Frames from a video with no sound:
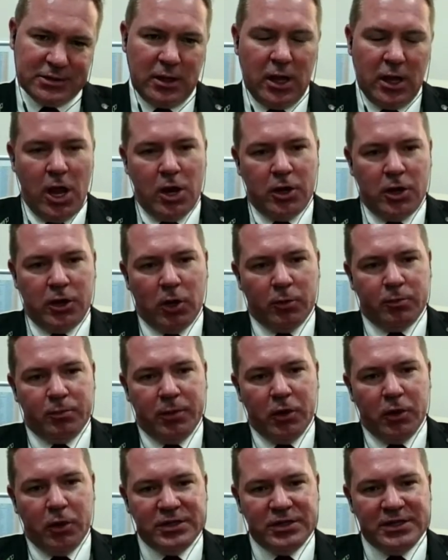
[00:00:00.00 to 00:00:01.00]
Now, both
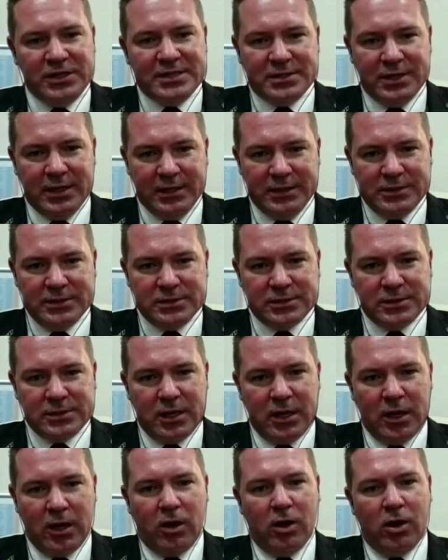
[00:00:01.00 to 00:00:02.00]
these dates
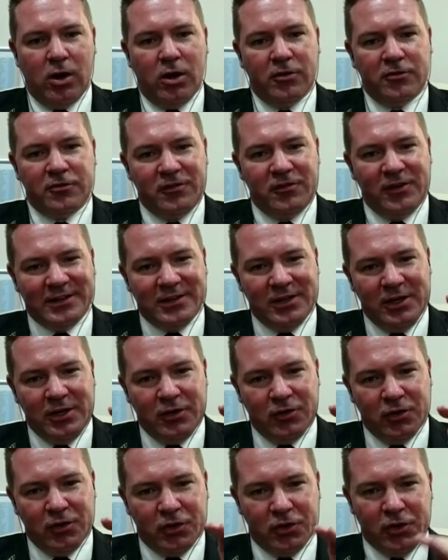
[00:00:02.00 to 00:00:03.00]
are flattening the
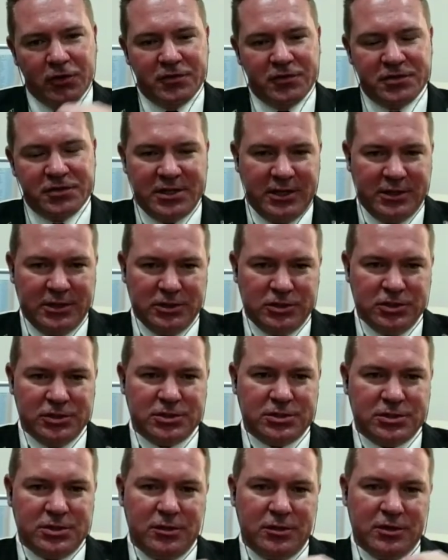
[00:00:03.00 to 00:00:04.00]
curve strategies. This
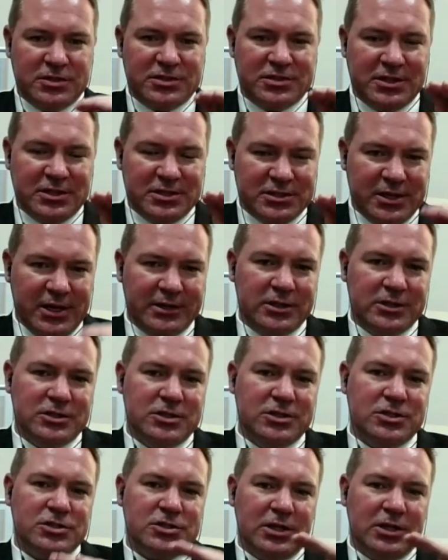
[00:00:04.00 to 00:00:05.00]
is the strategies
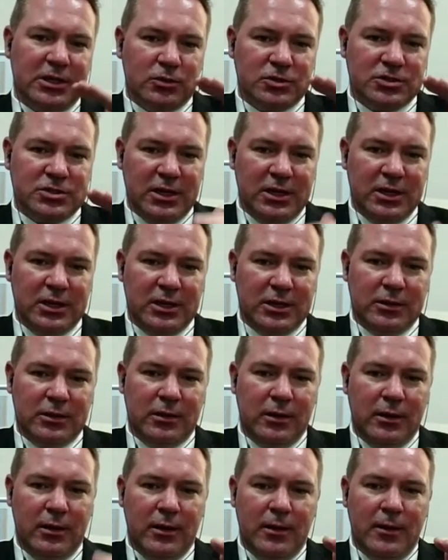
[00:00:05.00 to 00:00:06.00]
that was taken
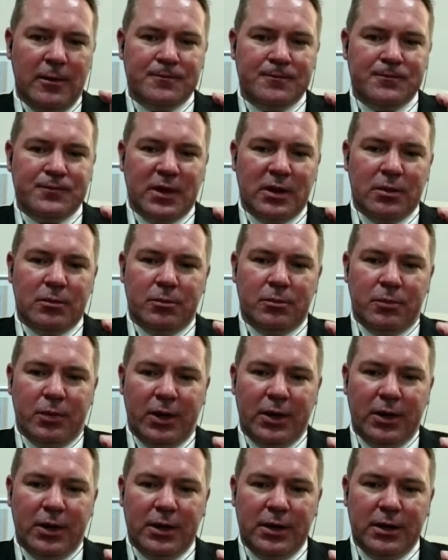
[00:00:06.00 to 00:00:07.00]

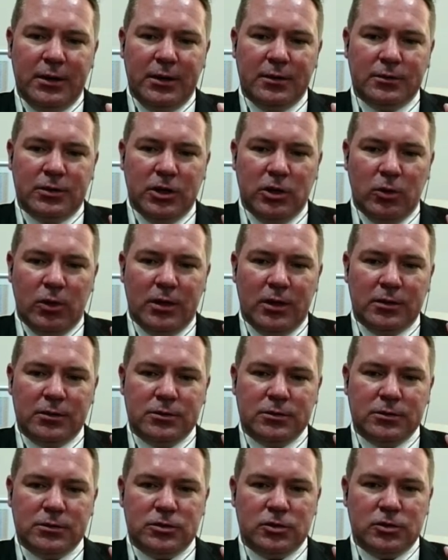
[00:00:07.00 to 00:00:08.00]
by DEWA to make
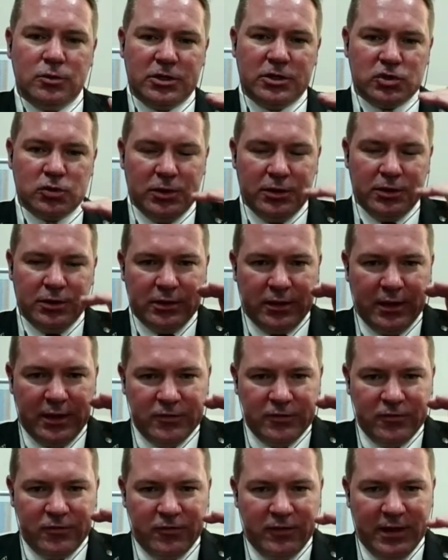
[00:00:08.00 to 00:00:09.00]
sure that they
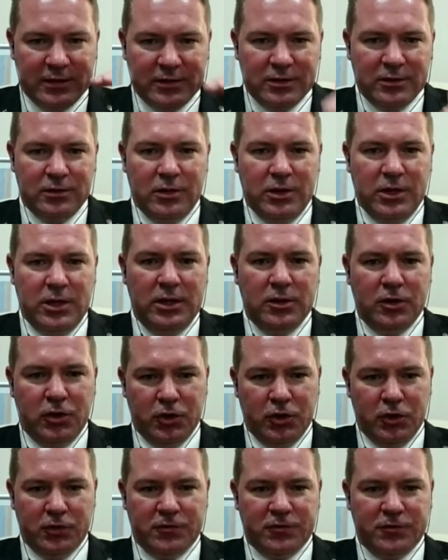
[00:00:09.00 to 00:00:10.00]
flatten the curve.
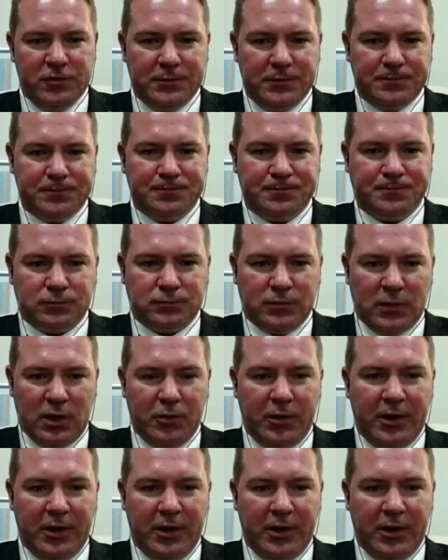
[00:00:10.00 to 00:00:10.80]
Okay.